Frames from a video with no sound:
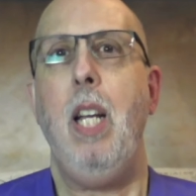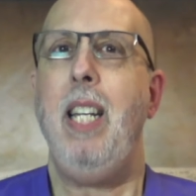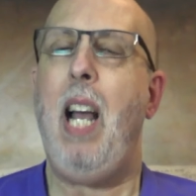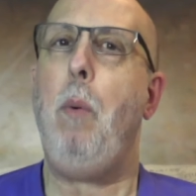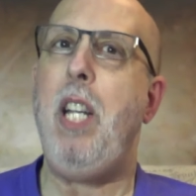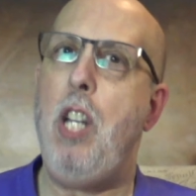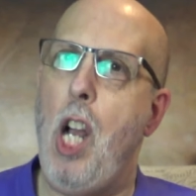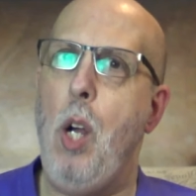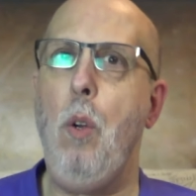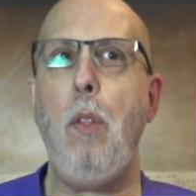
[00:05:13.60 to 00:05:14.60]
Now we
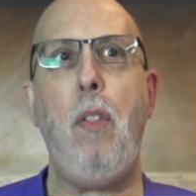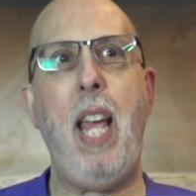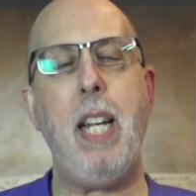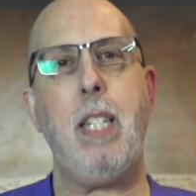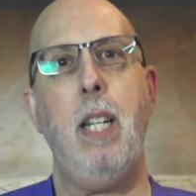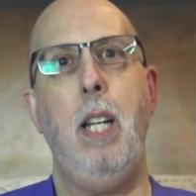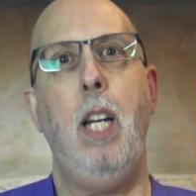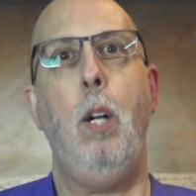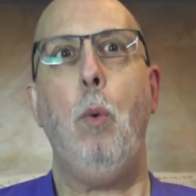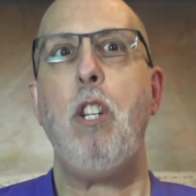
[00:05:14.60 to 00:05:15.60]
know that
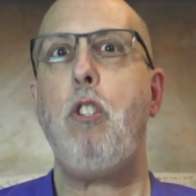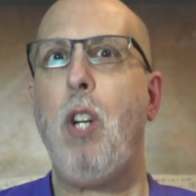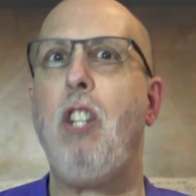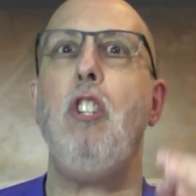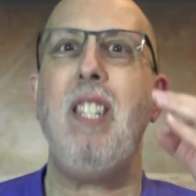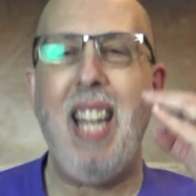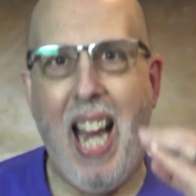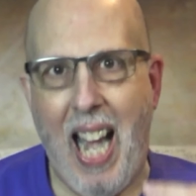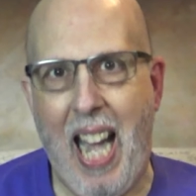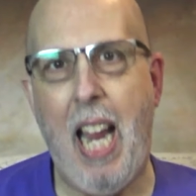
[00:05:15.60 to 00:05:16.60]
restrictions
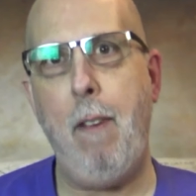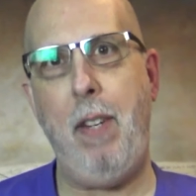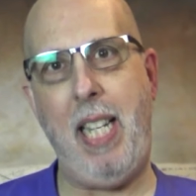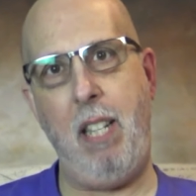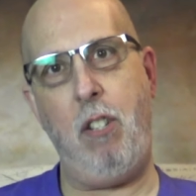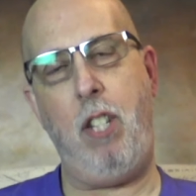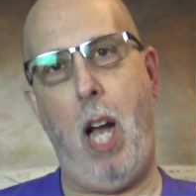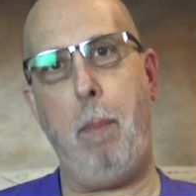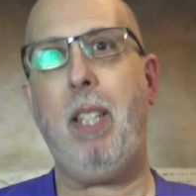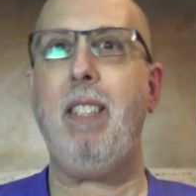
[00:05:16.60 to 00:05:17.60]
have eased
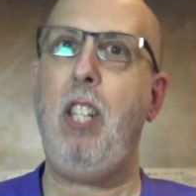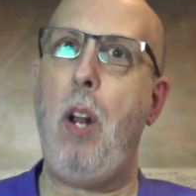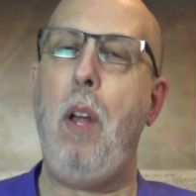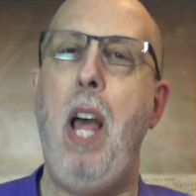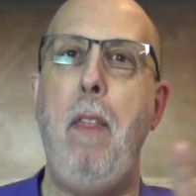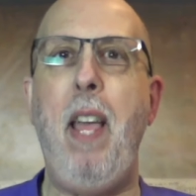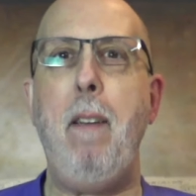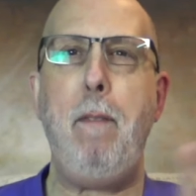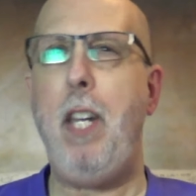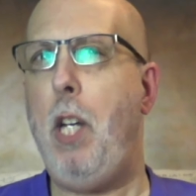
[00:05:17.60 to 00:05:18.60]
up because you know that
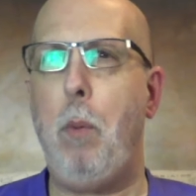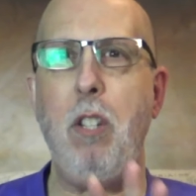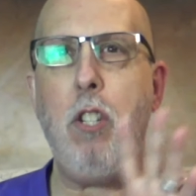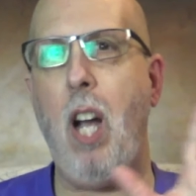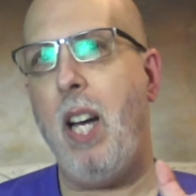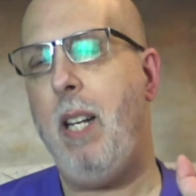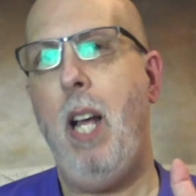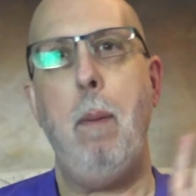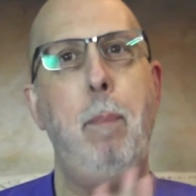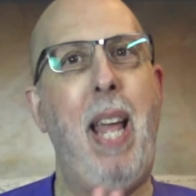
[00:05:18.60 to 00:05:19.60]
video was done
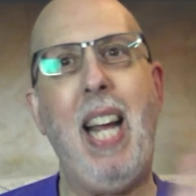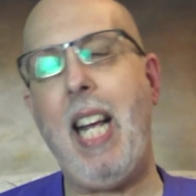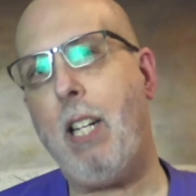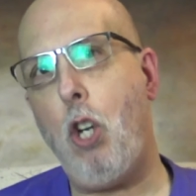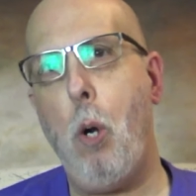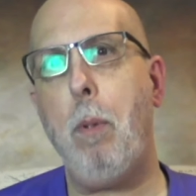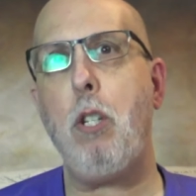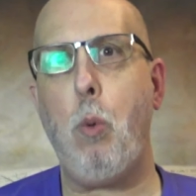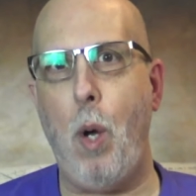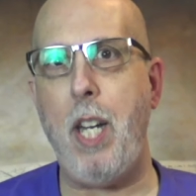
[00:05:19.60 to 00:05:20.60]
back October
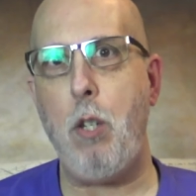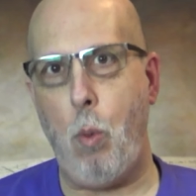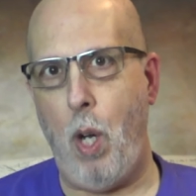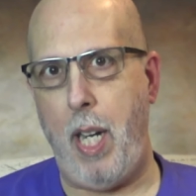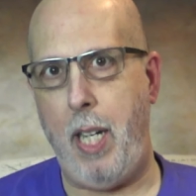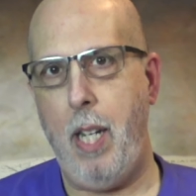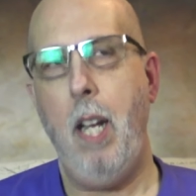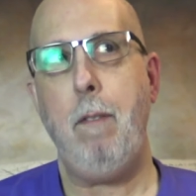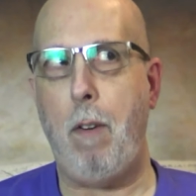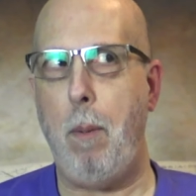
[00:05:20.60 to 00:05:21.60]
2020
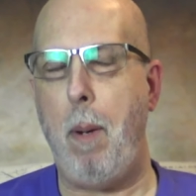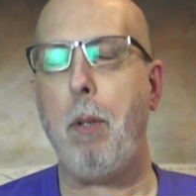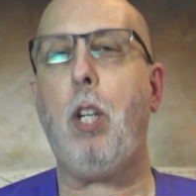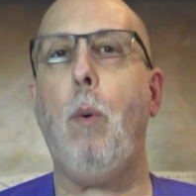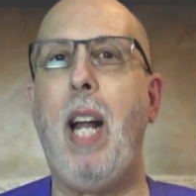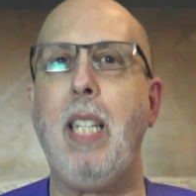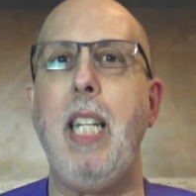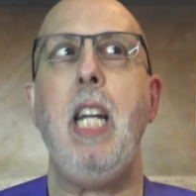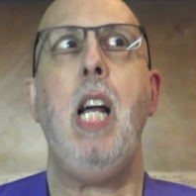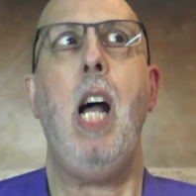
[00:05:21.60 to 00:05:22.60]
if I remember
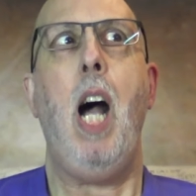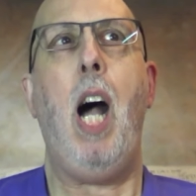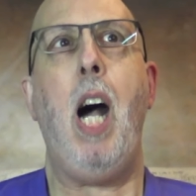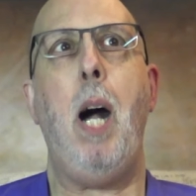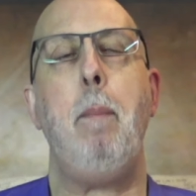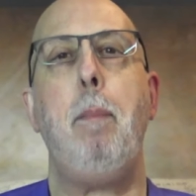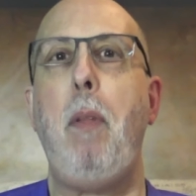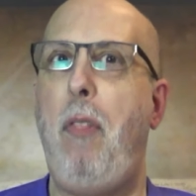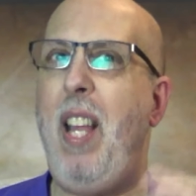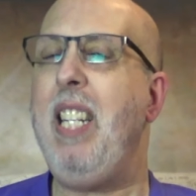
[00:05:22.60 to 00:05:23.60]
correctly um,
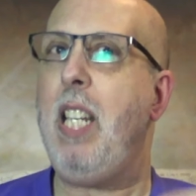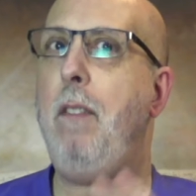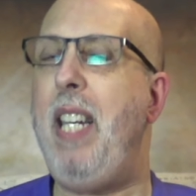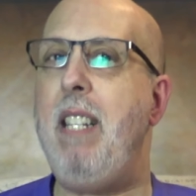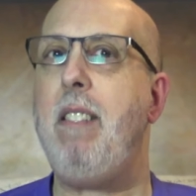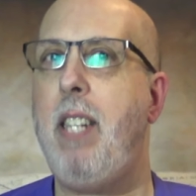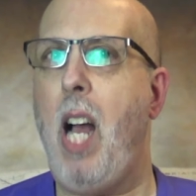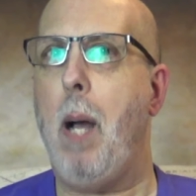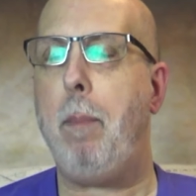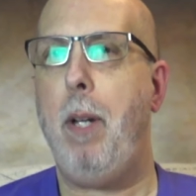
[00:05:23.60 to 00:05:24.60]
but things have eased
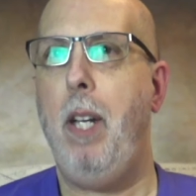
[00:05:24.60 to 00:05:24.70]
up